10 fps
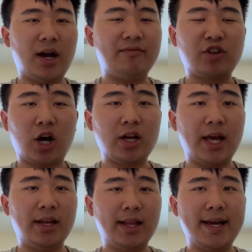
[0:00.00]
I've taught
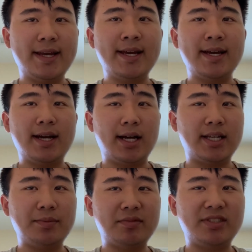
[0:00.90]
and led a
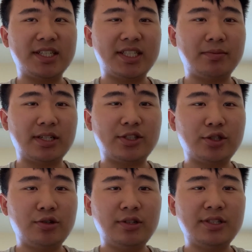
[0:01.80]
team of 60 plus
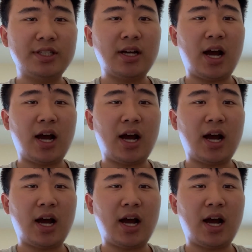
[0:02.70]
students.